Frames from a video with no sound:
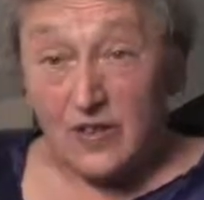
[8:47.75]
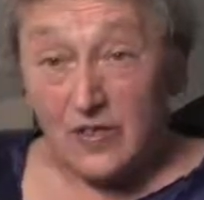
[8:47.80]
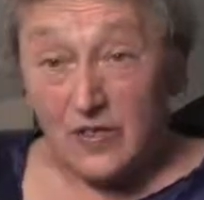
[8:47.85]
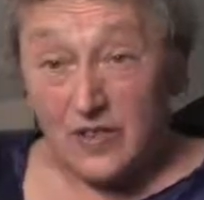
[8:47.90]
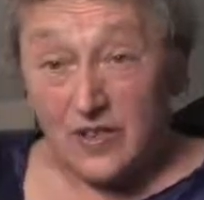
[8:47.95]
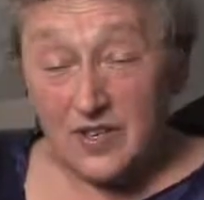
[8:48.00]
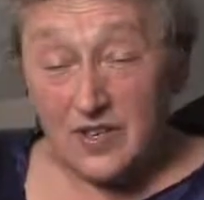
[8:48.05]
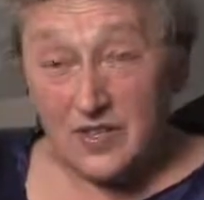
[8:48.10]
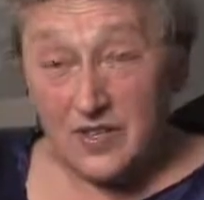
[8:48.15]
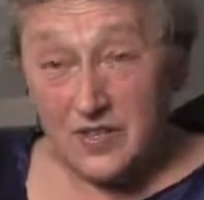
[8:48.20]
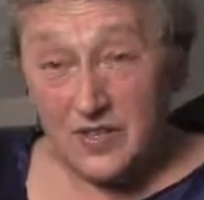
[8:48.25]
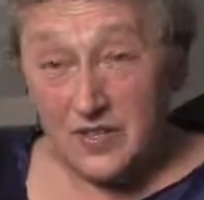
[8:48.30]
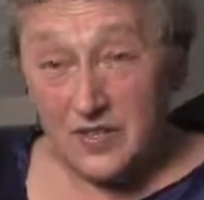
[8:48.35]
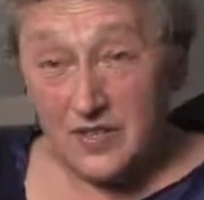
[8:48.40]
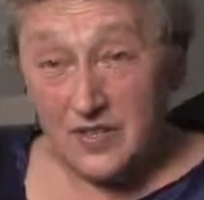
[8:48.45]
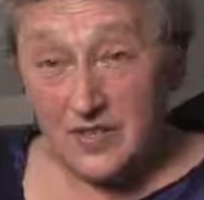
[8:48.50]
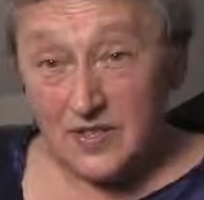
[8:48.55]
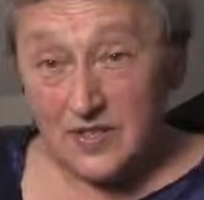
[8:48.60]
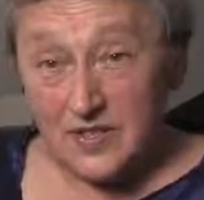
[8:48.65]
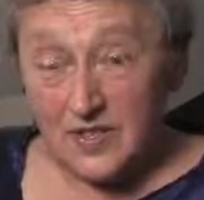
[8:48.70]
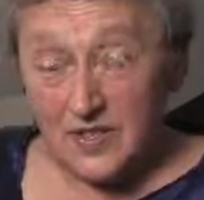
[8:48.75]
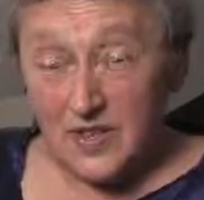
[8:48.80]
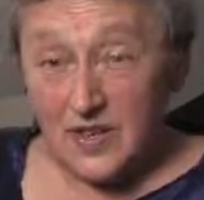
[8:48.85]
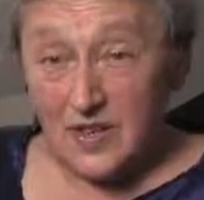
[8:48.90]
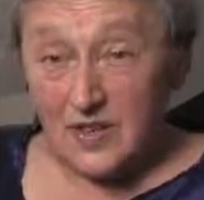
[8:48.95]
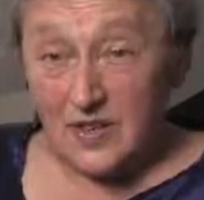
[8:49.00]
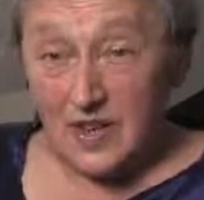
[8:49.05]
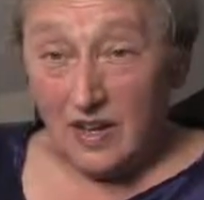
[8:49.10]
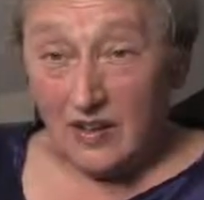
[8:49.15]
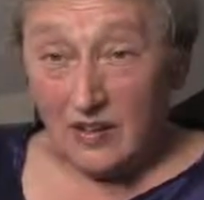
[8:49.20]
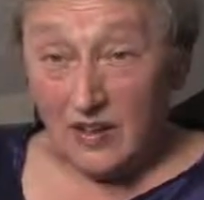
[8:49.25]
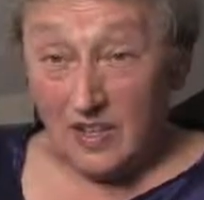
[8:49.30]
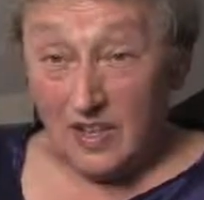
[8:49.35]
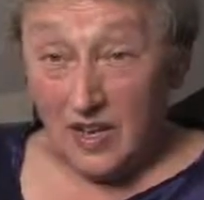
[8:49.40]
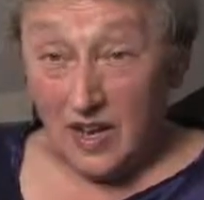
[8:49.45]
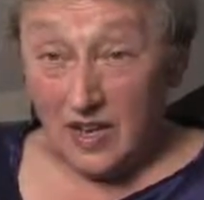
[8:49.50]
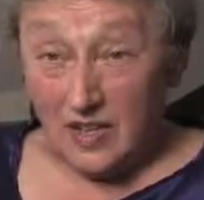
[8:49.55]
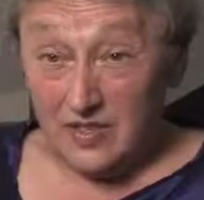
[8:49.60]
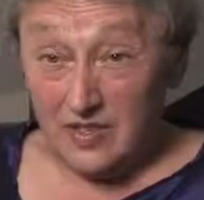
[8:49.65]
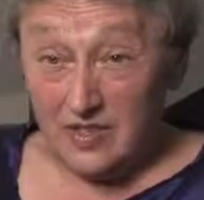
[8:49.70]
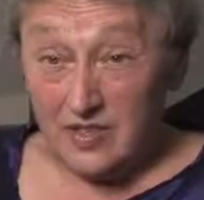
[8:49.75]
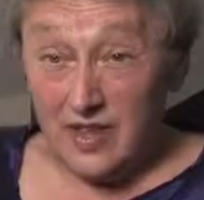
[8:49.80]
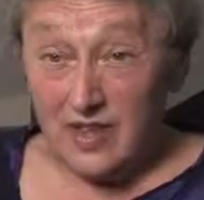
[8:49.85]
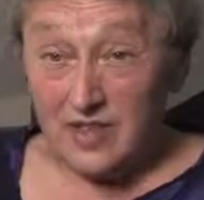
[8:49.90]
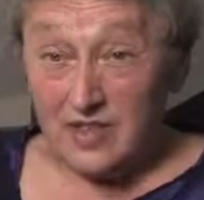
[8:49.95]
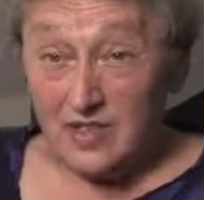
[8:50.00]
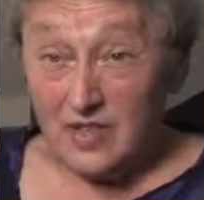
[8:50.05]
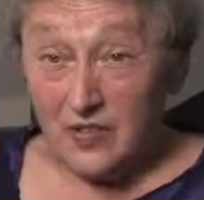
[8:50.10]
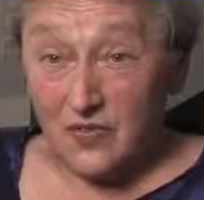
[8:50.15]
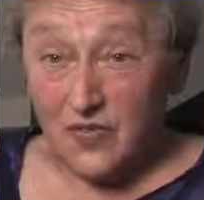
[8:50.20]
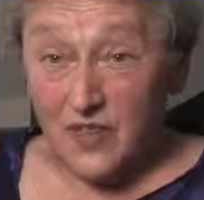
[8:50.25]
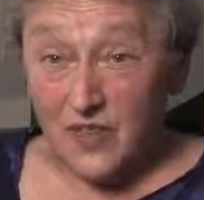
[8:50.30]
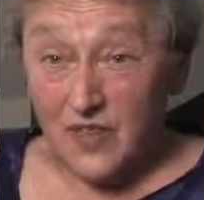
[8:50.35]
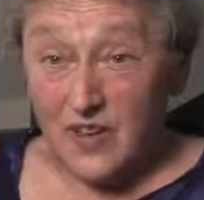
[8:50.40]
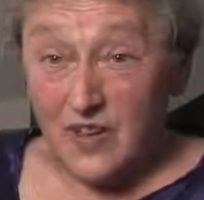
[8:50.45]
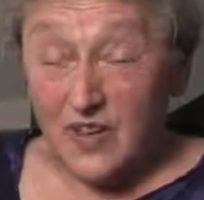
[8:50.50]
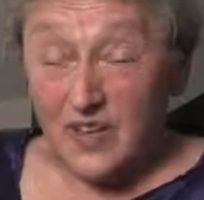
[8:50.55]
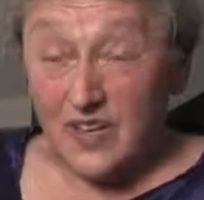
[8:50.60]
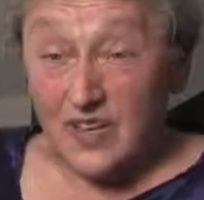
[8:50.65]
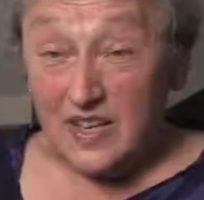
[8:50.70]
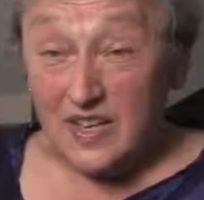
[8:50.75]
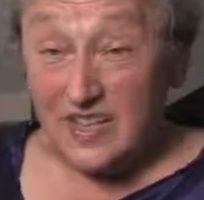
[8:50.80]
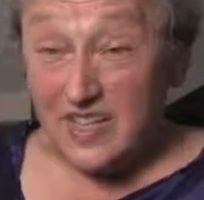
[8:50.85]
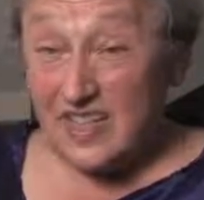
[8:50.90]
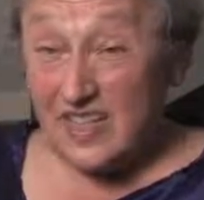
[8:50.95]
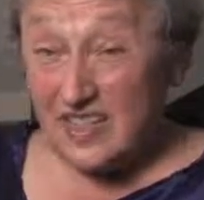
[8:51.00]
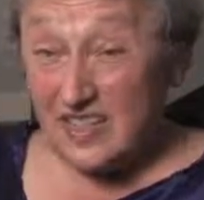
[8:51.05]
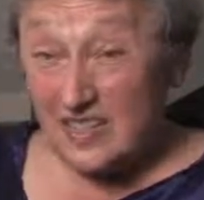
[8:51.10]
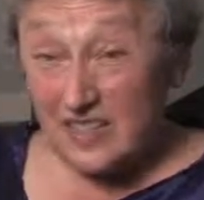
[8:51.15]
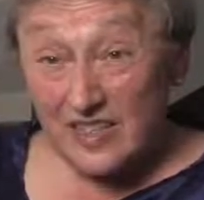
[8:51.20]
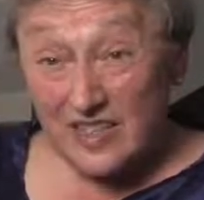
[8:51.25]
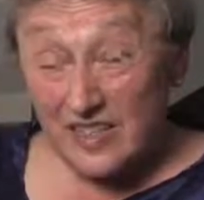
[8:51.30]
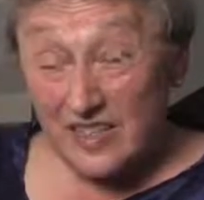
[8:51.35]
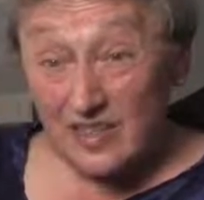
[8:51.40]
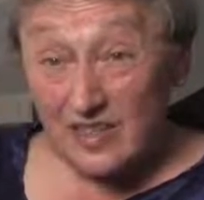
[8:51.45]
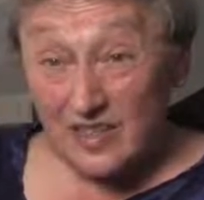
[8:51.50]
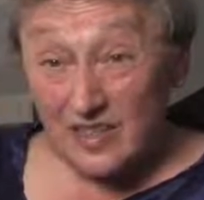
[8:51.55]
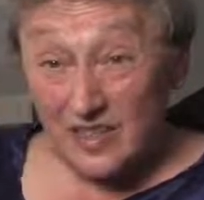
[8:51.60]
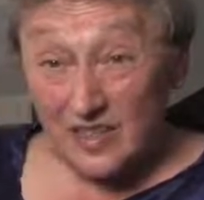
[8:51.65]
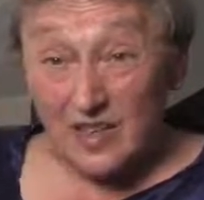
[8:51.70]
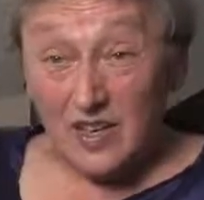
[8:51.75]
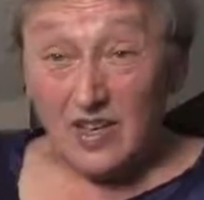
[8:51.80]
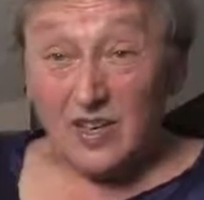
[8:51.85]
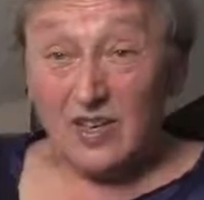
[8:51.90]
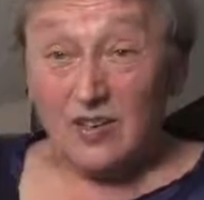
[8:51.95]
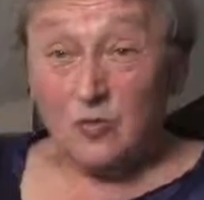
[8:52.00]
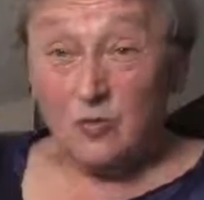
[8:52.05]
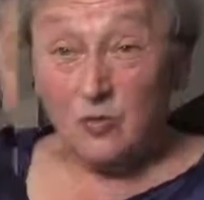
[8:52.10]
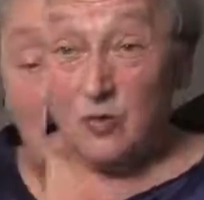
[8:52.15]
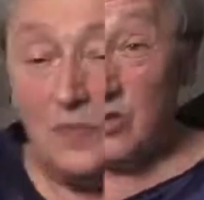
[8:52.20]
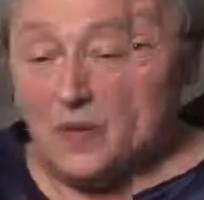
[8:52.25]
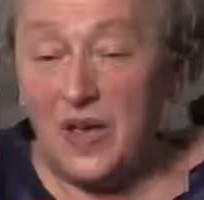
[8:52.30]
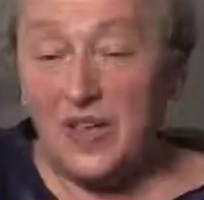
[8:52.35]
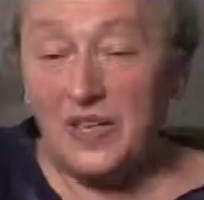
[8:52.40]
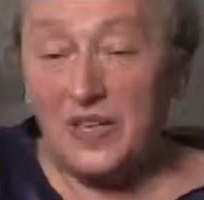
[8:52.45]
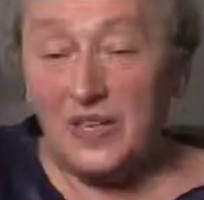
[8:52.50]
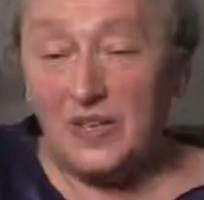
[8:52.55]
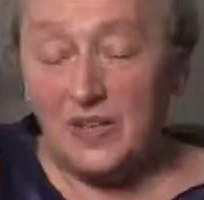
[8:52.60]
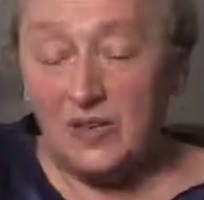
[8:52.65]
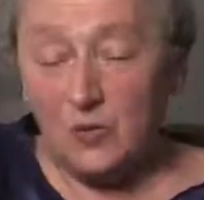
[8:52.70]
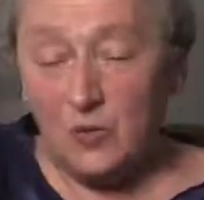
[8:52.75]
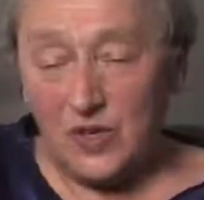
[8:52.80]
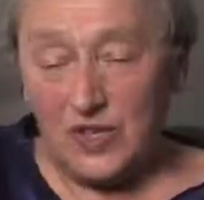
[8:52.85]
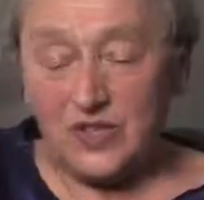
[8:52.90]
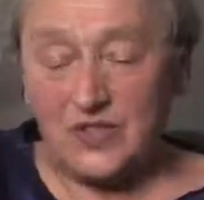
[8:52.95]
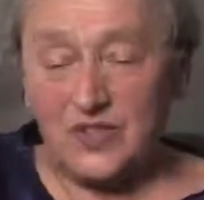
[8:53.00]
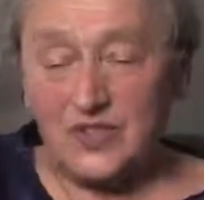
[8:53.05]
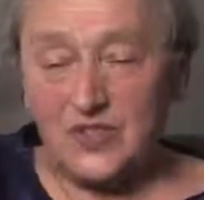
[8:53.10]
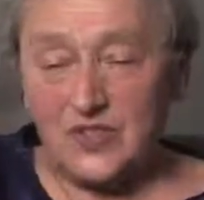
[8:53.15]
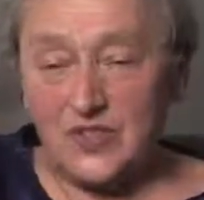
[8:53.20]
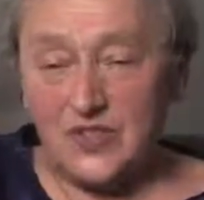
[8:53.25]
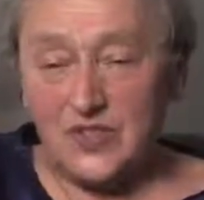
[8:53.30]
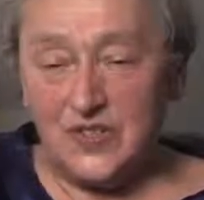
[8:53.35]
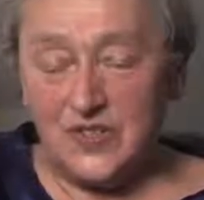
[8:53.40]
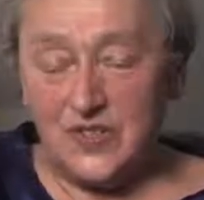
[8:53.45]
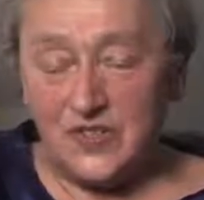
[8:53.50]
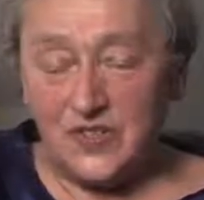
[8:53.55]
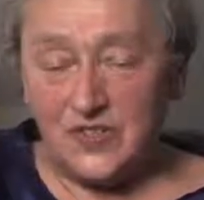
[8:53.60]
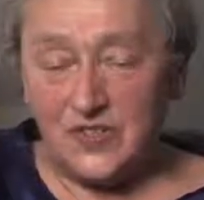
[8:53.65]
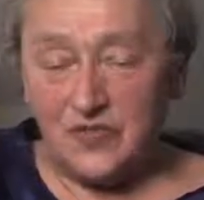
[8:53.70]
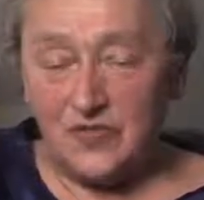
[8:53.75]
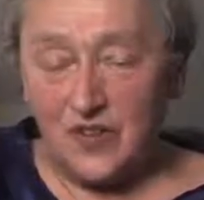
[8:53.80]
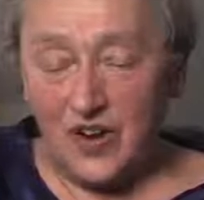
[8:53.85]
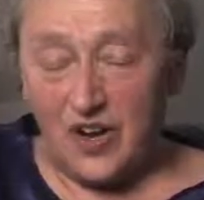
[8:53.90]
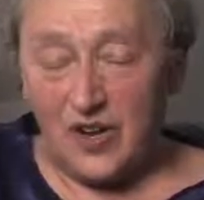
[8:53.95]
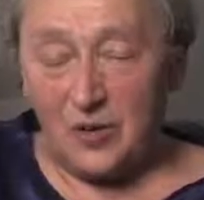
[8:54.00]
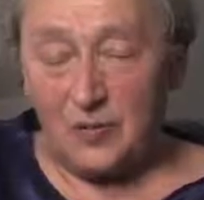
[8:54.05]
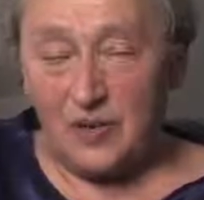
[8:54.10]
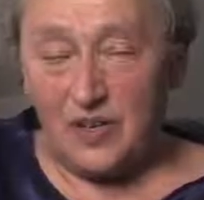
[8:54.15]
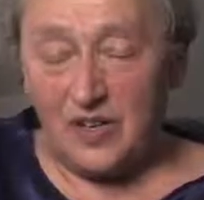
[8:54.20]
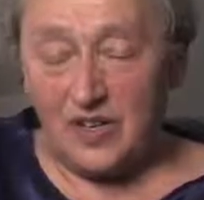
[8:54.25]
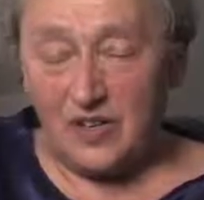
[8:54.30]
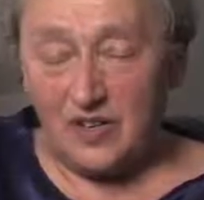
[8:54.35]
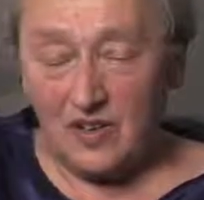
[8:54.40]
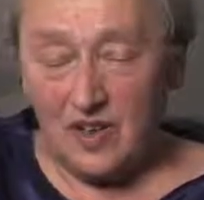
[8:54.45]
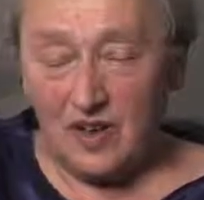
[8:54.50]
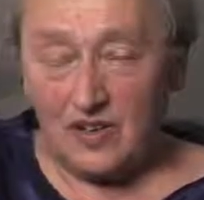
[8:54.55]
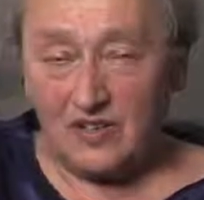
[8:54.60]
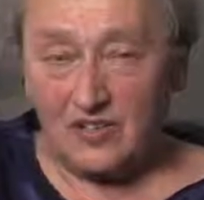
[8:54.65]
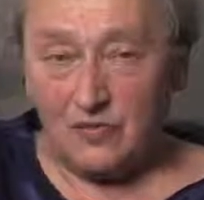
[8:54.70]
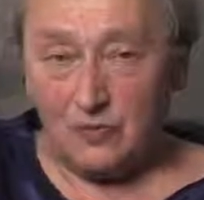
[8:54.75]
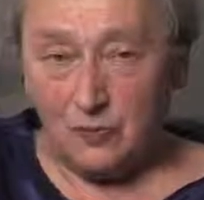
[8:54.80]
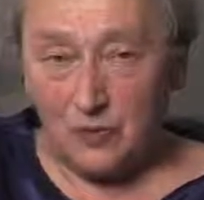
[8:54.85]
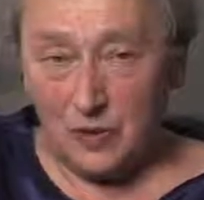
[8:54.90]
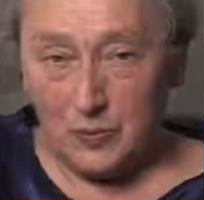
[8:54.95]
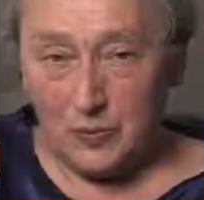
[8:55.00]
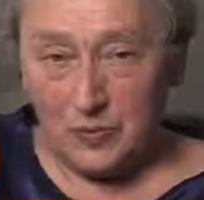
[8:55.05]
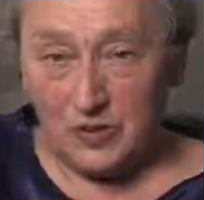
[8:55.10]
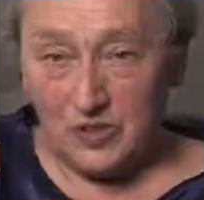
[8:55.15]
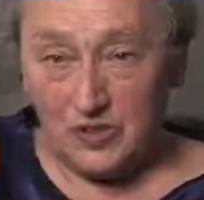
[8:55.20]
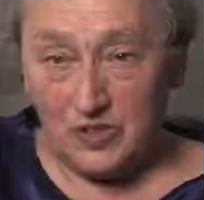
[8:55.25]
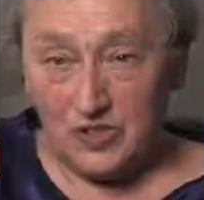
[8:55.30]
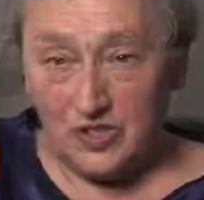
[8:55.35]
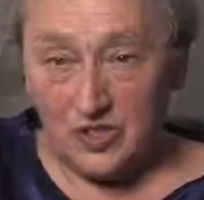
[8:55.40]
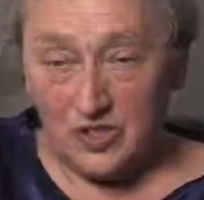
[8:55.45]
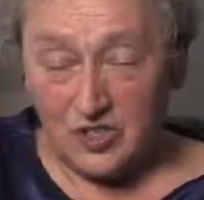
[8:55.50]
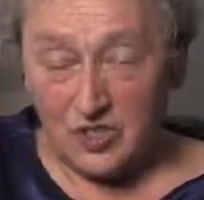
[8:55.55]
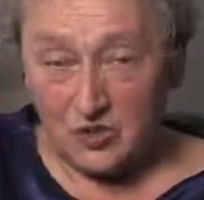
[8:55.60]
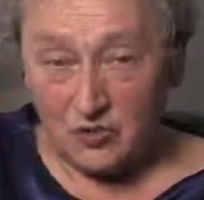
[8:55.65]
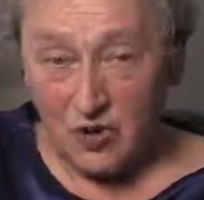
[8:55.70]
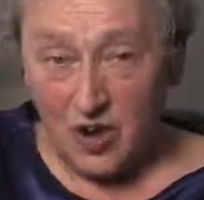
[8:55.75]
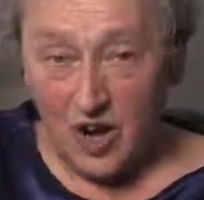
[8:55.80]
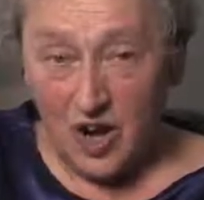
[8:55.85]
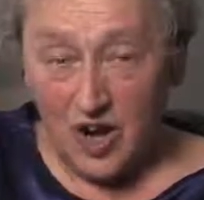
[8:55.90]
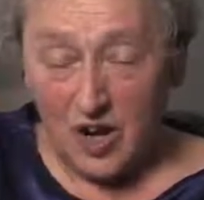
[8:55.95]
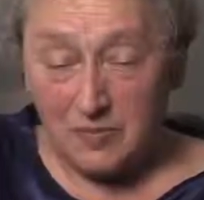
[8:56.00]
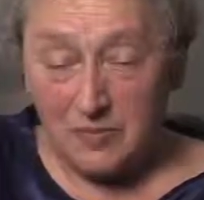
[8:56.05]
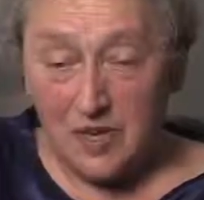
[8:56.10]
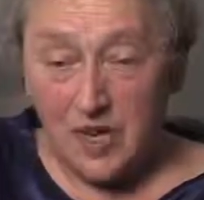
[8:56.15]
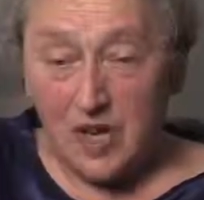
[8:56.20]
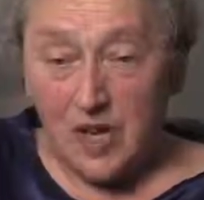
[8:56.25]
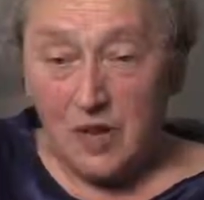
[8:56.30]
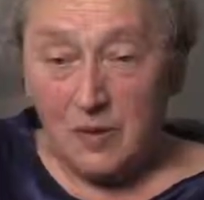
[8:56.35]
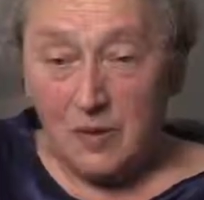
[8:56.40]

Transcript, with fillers: This is not only unscientific, it's illegal. Many witnesses, firemen, and lots of people described